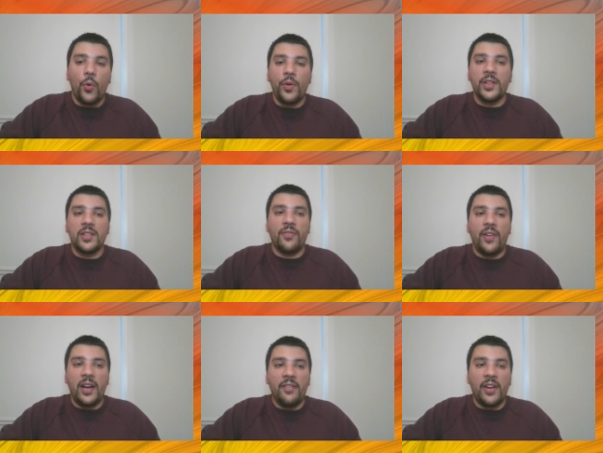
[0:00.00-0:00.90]
who is
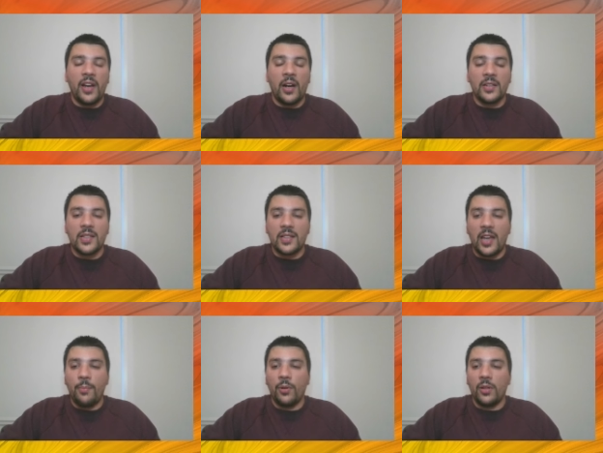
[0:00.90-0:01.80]
very, very
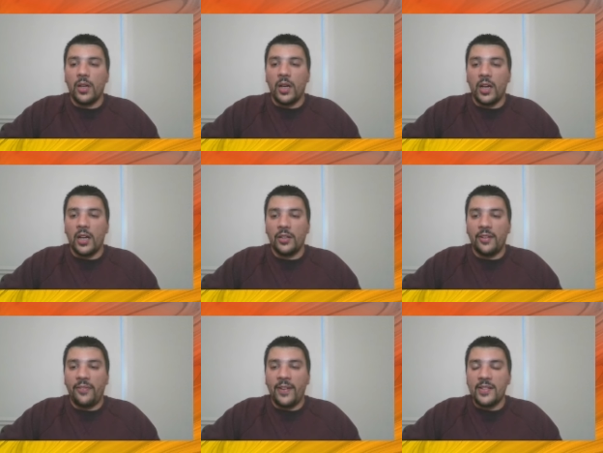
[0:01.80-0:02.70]
unstable uh,
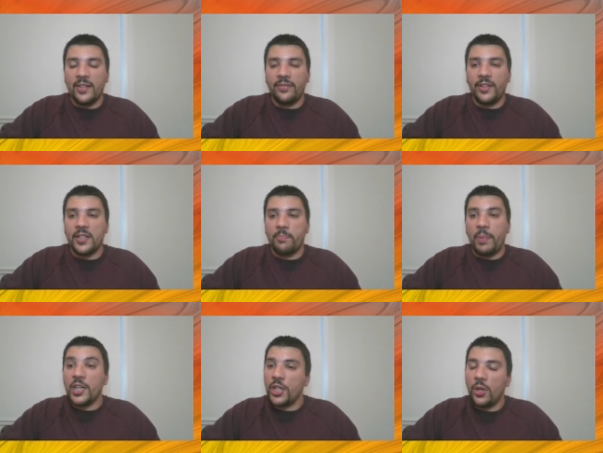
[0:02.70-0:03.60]
defensively,
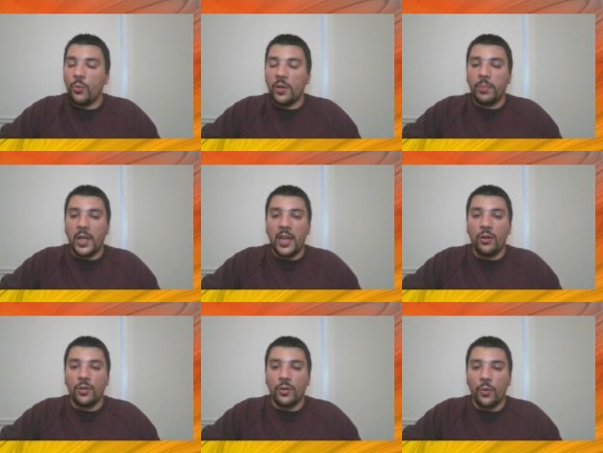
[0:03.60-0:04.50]
especially when
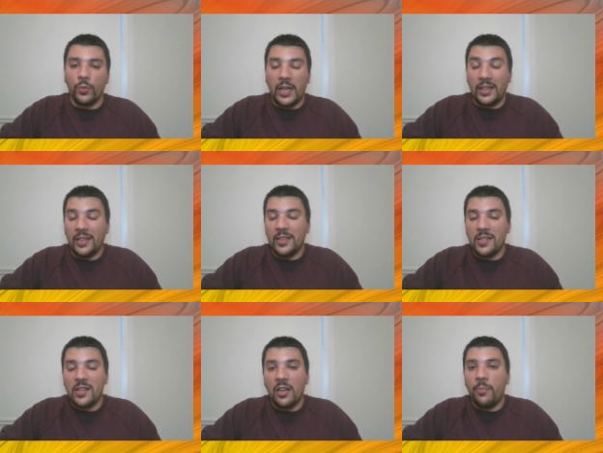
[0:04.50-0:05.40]
playing on the road. I think this
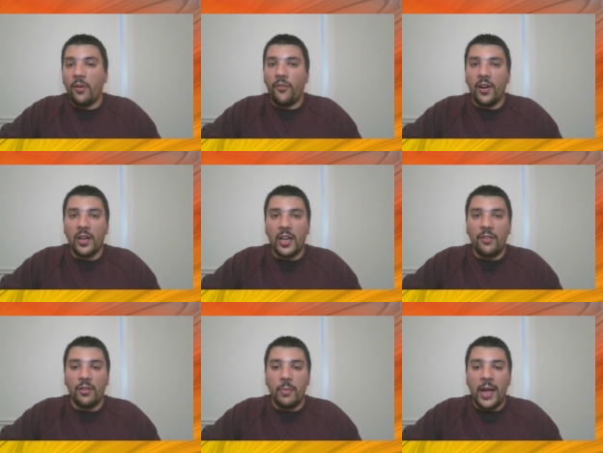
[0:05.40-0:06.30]
is going to be a fairly
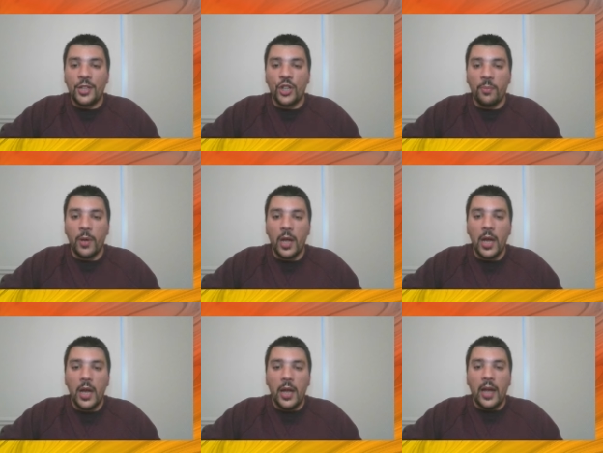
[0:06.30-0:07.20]
even matchup.
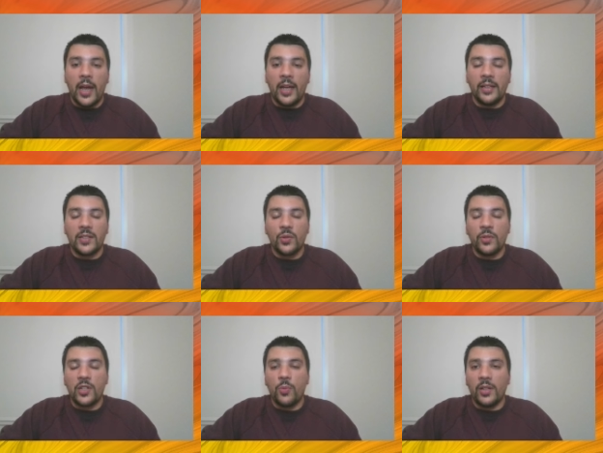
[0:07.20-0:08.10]
And as
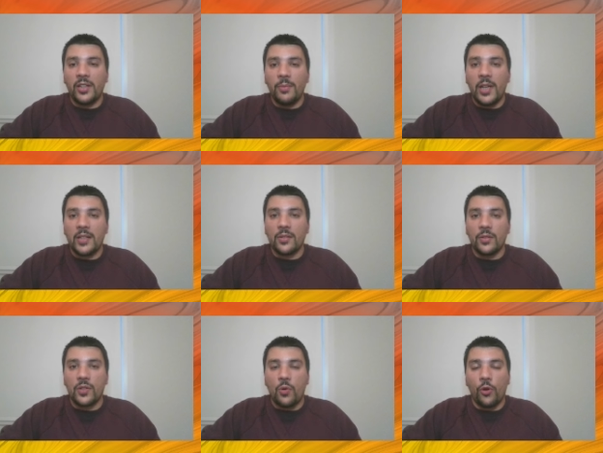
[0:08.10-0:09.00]
soon as one team gets on
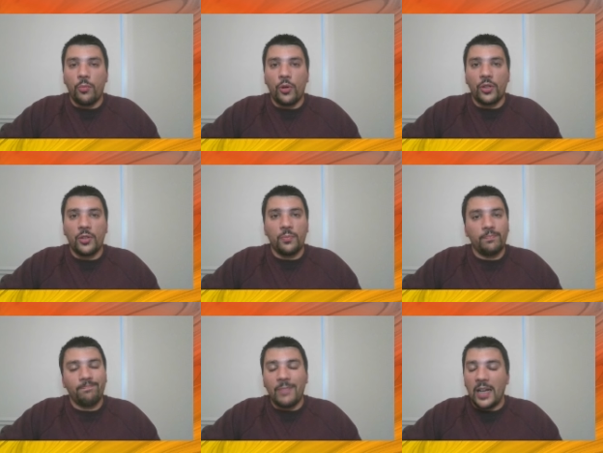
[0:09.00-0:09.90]
the scoreboard,
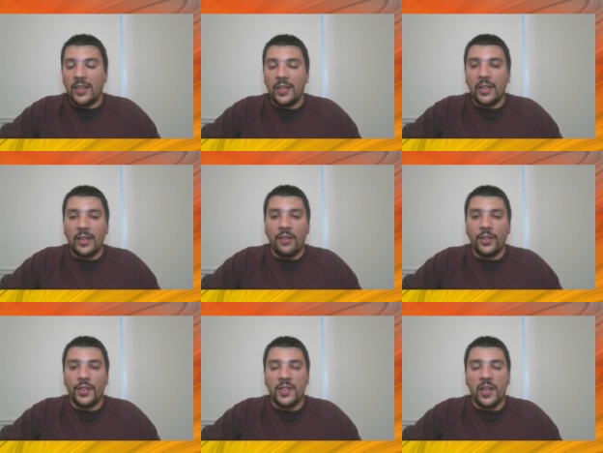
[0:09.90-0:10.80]
I think that
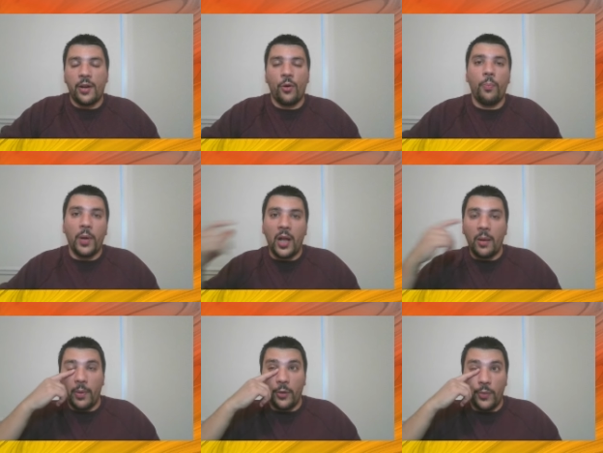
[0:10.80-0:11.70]
everything's going to open
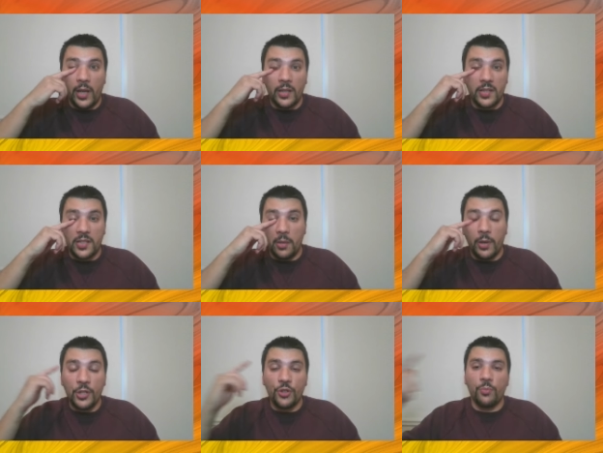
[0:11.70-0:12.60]
up and we're going to see a
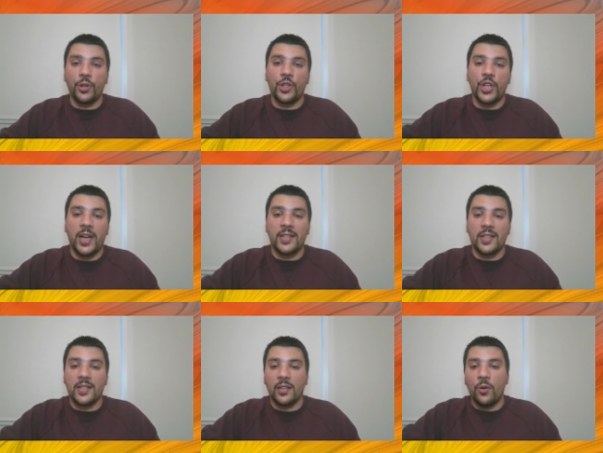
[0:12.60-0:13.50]
bunch of more
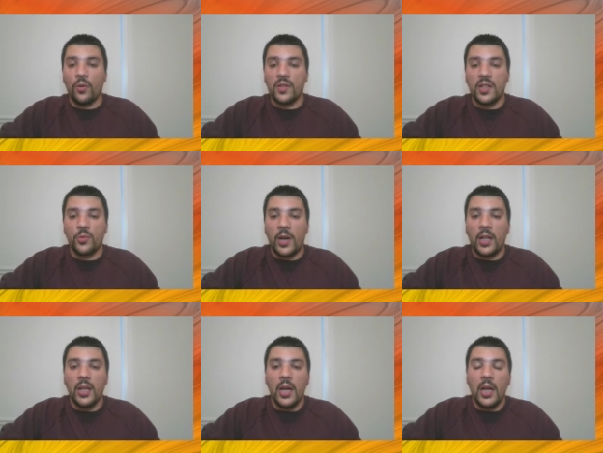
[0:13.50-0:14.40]
chances and goals as
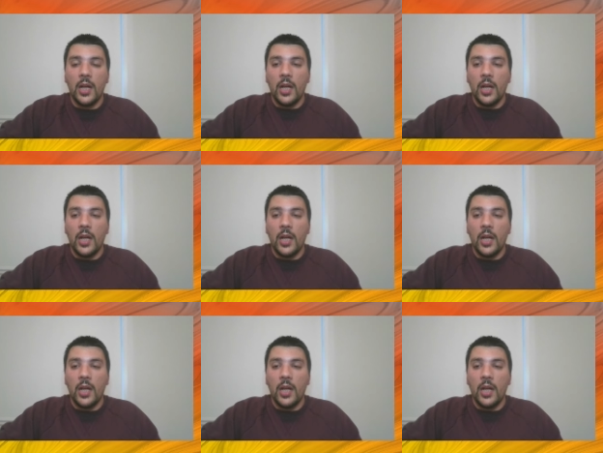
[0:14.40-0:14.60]
well.